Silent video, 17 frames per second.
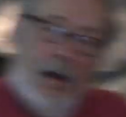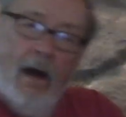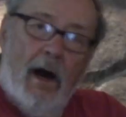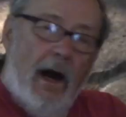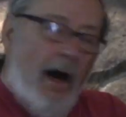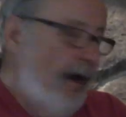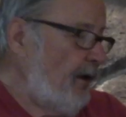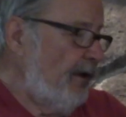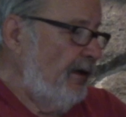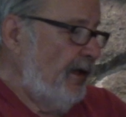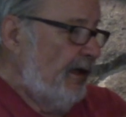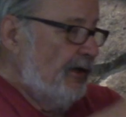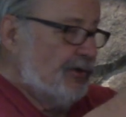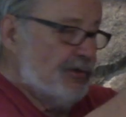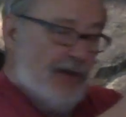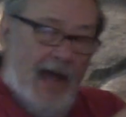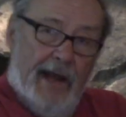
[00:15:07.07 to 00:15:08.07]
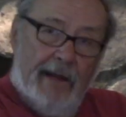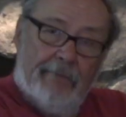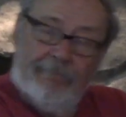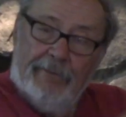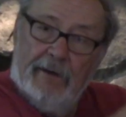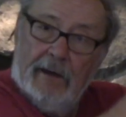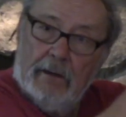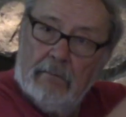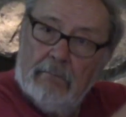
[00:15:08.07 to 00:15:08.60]
All you need is 9
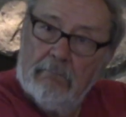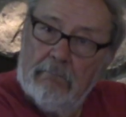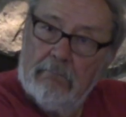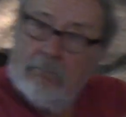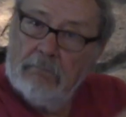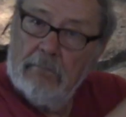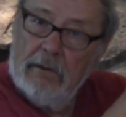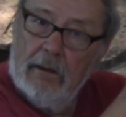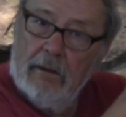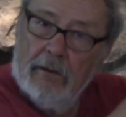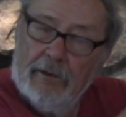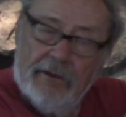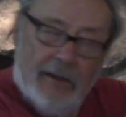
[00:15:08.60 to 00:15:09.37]
feet. You don't